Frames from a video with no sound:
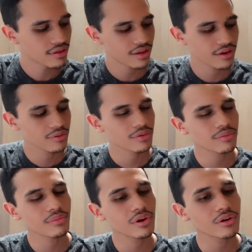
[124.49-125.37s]
There were
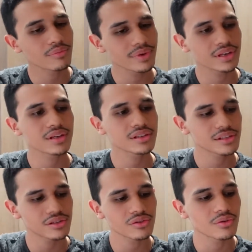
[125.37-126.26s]

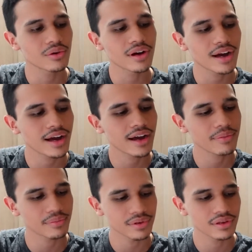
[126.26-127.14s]
moments you were
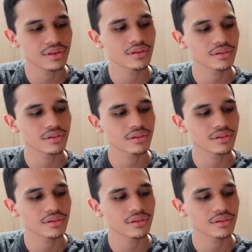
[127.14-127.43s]
happy.